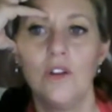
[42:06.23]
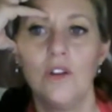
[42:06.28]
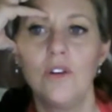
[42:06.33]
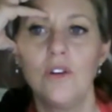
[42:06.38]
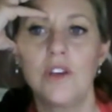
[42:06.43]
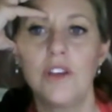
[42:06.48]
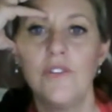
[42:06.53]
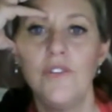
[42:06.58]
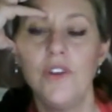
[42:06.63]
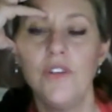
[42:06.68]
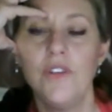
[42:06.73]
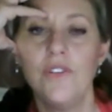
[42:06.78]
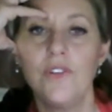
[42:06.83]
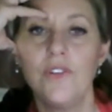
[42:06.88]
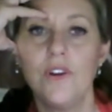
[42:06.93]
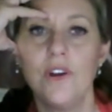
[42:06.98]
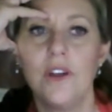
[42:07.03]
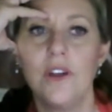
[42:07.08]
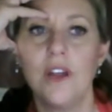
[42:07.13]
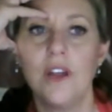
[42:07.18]
look if
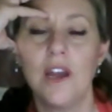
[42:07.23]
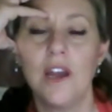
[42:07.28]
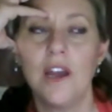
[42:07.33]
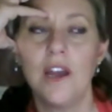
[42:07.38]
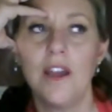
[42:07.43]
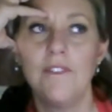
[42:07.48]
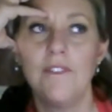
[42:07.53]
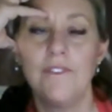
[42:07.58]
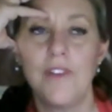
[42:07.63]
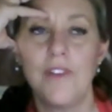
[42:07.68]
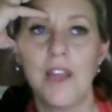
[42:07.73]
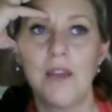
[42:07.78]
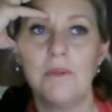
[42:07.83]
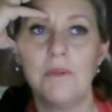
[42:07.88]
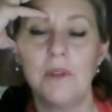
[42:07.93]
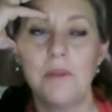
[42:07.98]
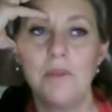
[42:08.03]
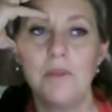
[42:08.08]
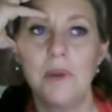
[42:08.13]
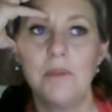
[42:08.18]
you've got a
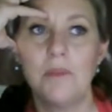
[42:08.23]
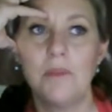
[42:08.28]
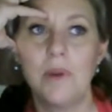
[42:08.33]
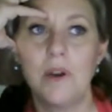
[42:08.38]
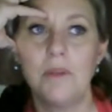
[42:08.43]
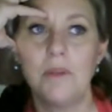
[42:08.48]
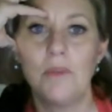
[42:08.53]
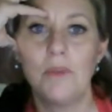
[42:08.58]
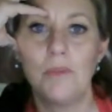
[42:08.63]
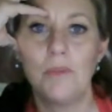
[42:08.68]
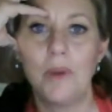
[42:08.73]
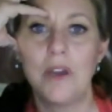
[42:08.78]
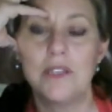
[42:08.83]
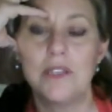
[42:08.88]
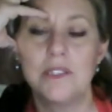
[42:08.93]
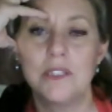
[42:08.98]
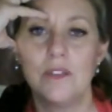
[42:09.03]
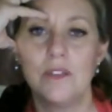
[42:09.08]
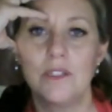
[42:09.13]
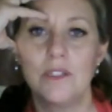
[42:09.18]
family member with
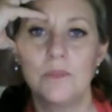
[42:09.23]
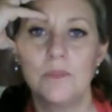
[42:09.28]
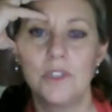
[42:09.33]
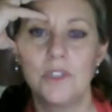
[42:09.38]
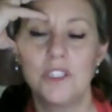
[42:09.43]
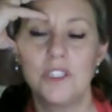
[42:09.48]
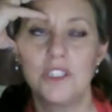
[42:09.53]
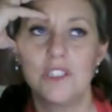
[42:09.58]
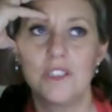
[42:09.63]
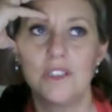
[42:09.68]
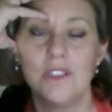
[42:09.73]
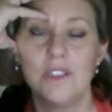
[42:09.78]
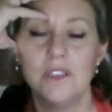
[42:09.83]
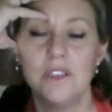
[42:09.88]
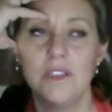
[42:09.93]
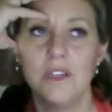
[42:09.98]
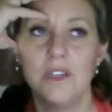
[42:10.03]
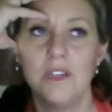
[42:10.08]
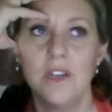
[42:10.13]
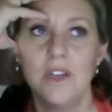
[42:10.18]
postnatal
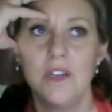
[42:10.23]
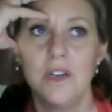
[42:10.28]
depression